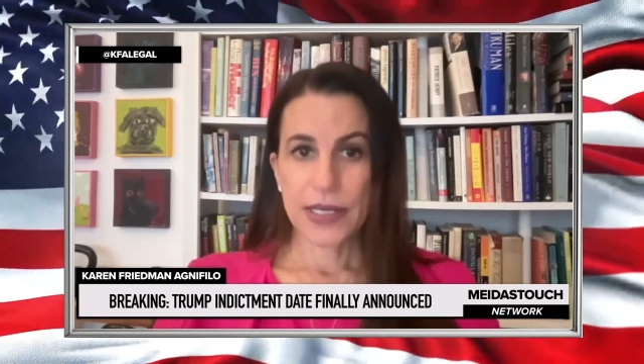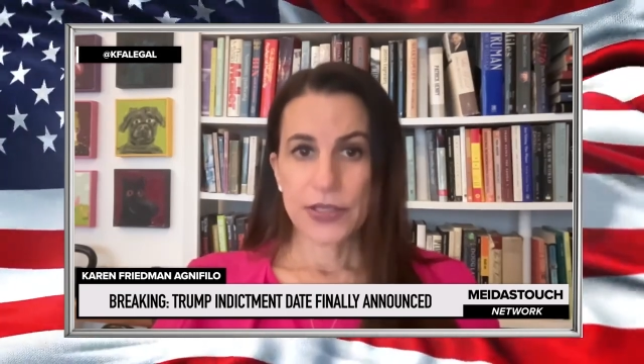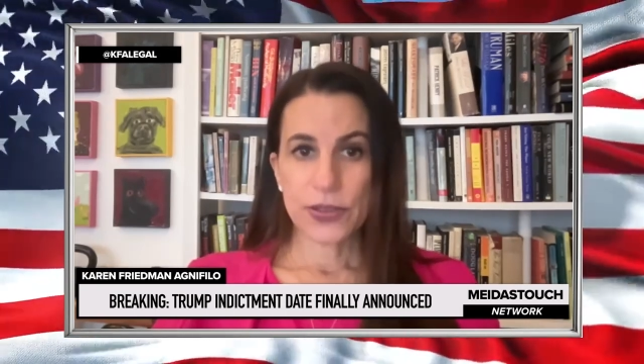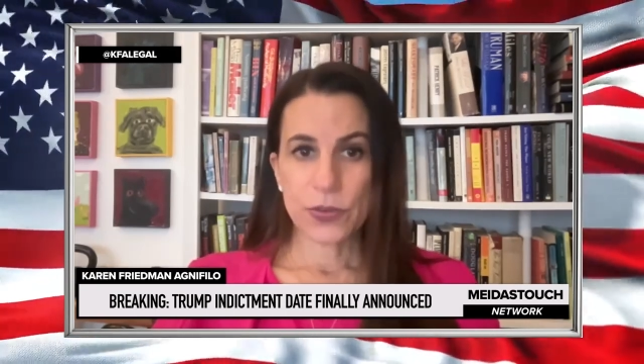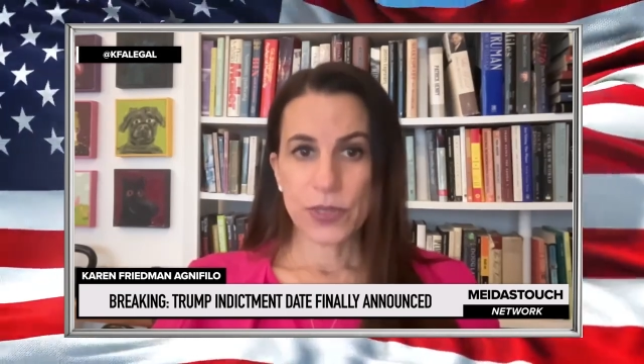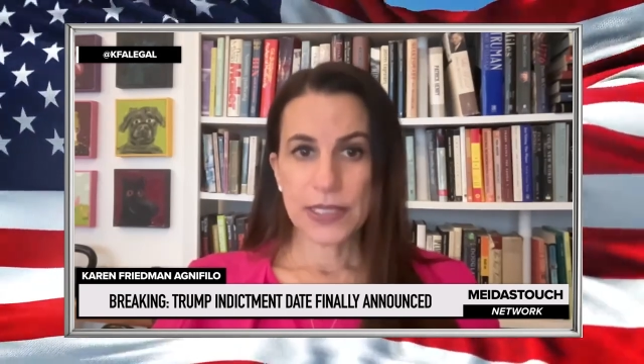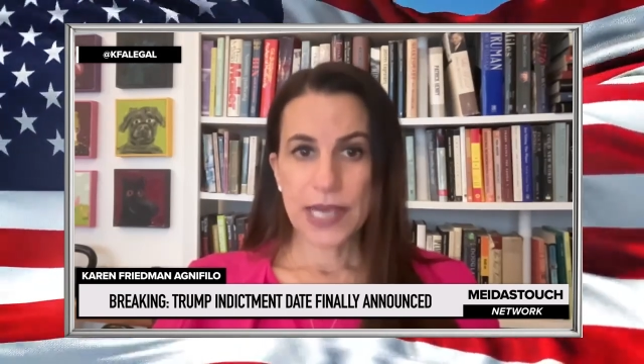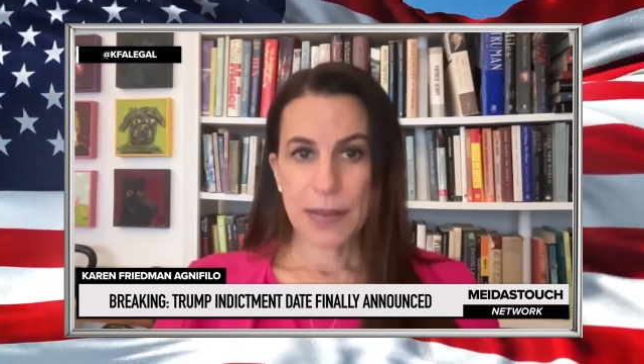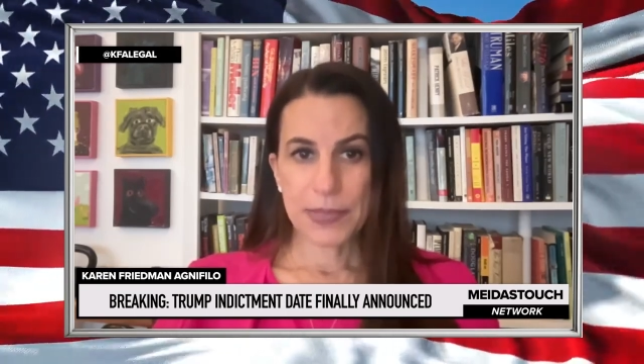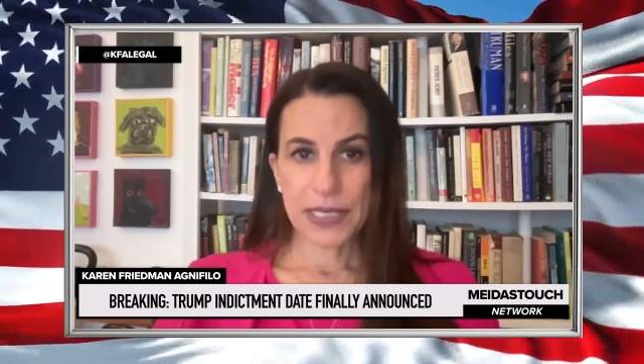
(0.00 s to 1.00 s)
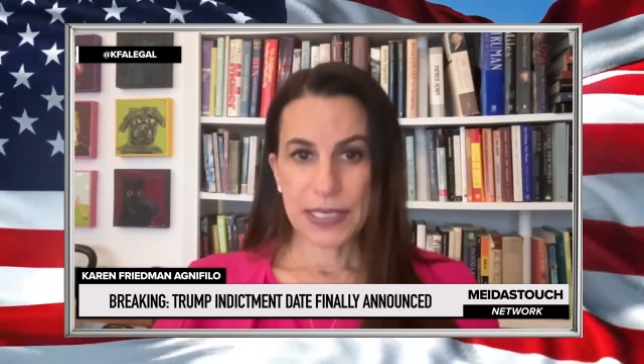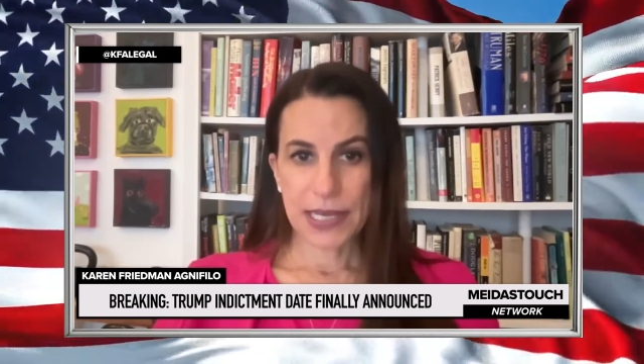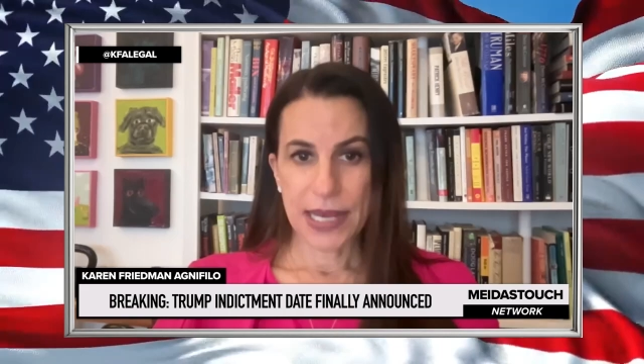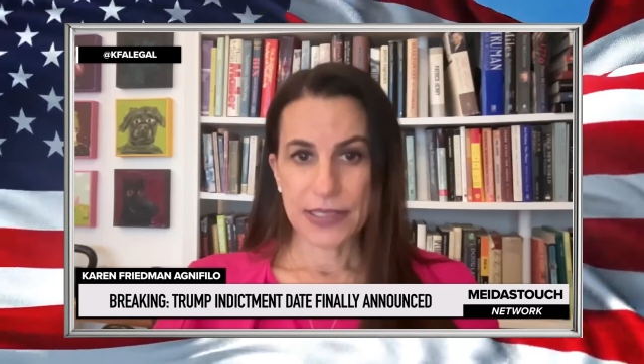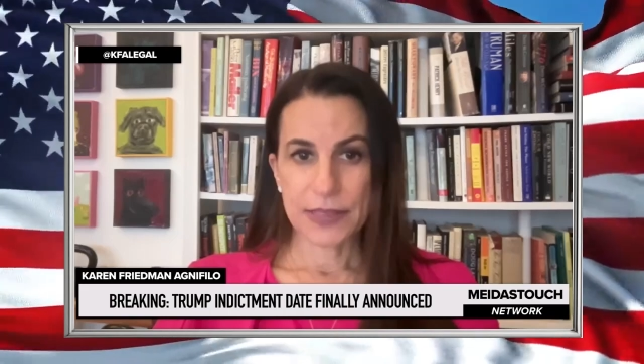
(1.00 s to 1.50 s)
So what's happening
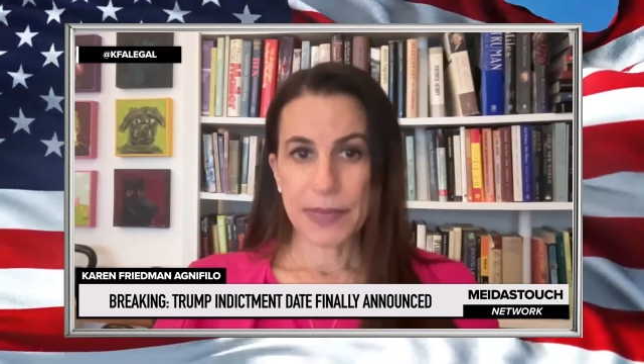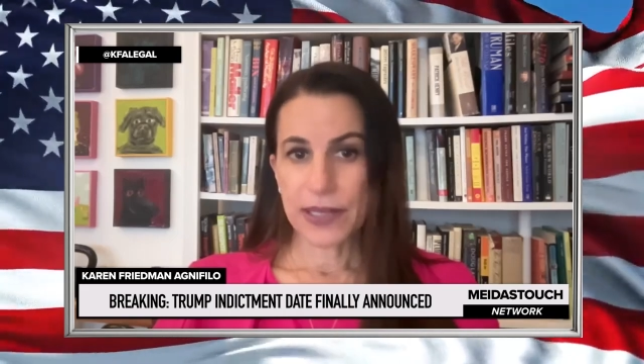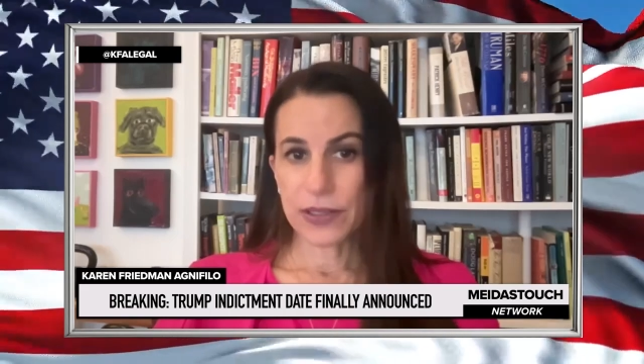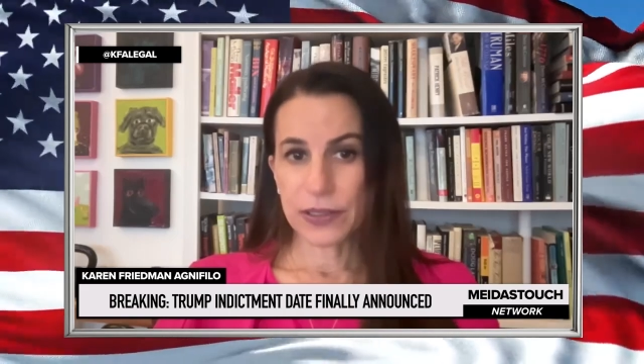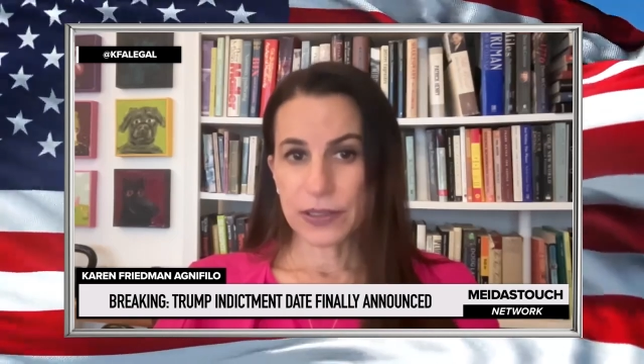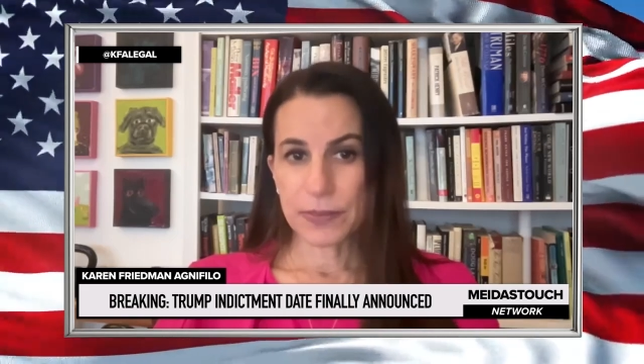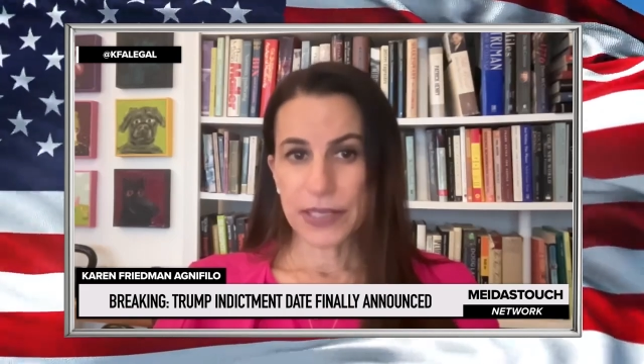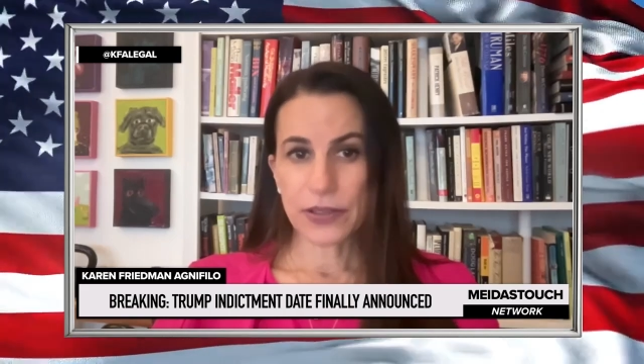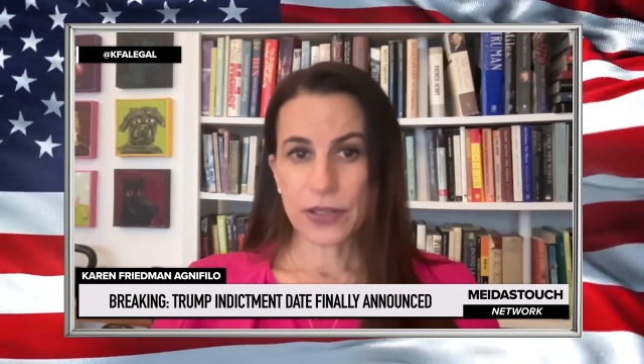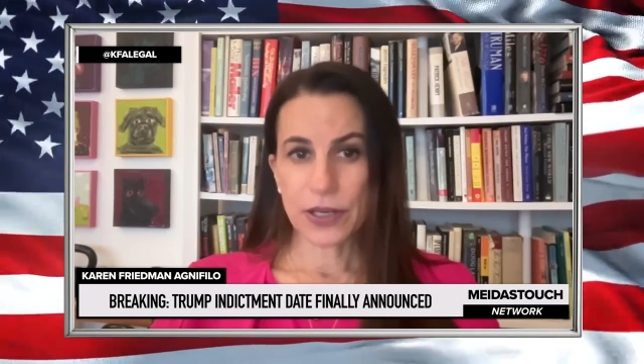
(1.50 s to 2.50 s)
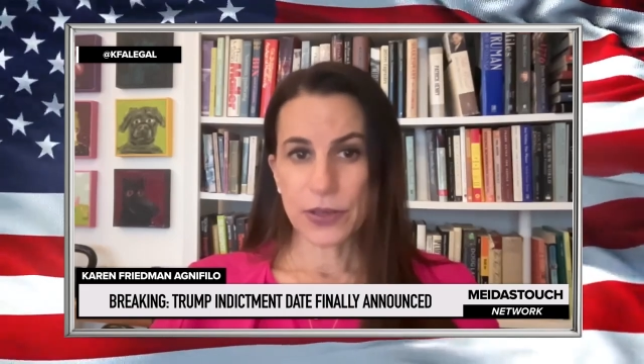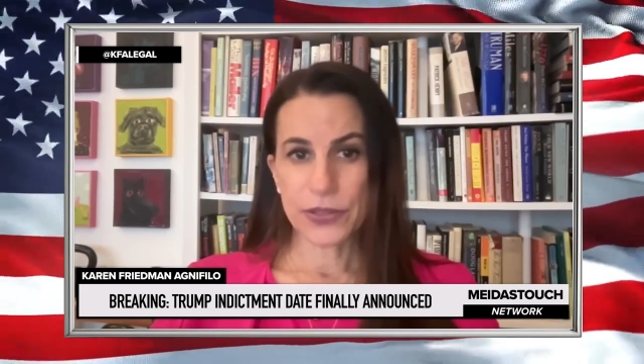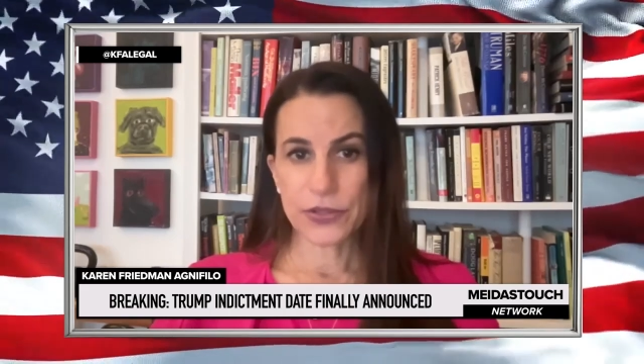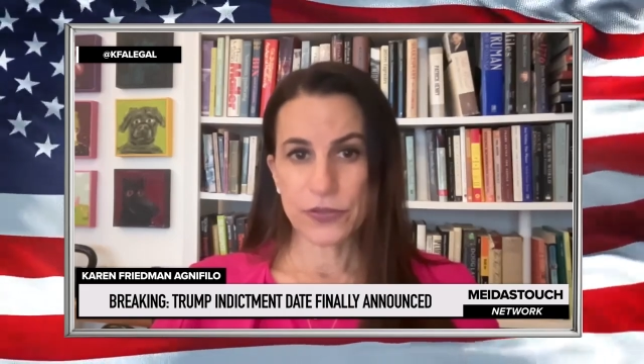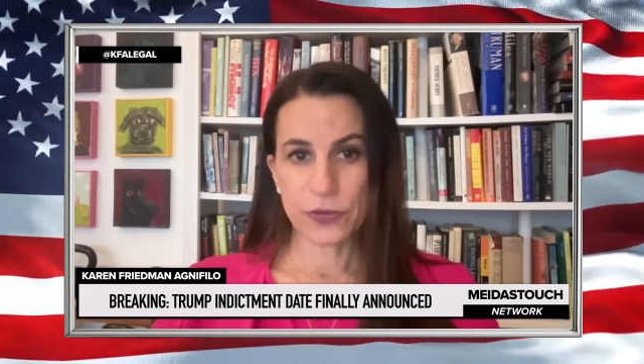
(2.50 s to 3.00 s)
next? Michael
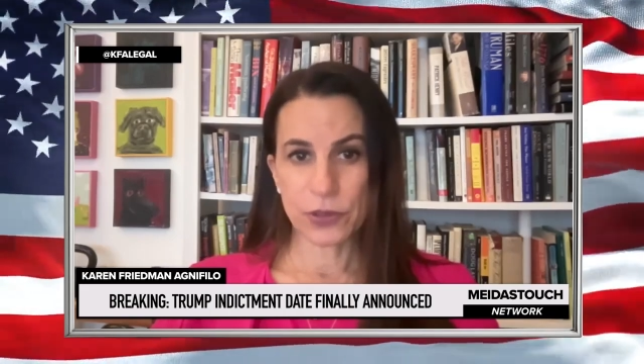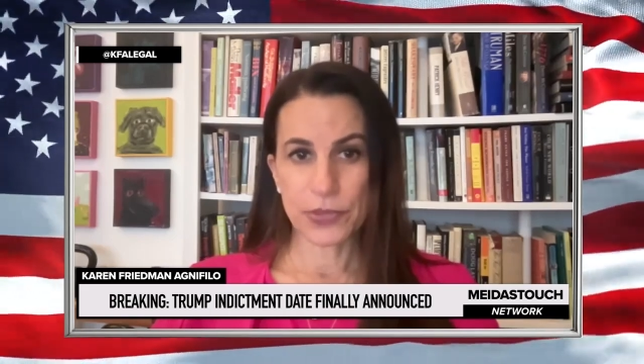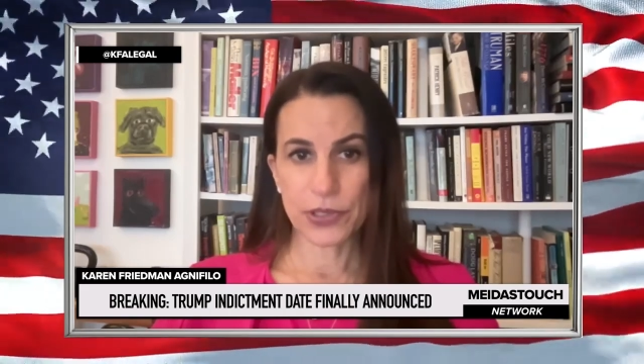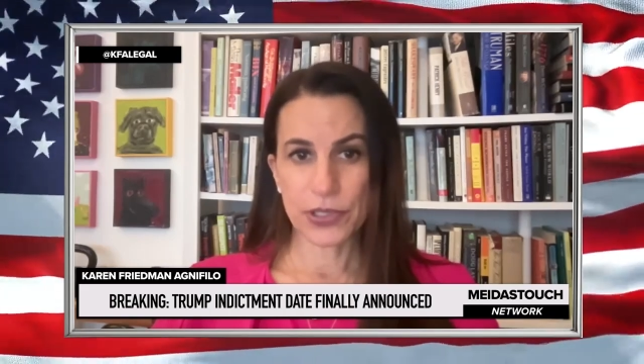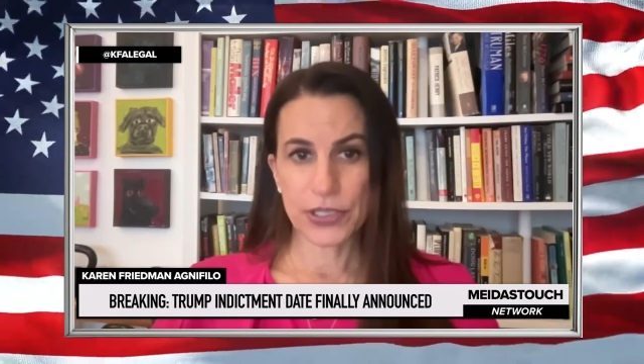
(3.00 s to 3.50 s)
Cohen's former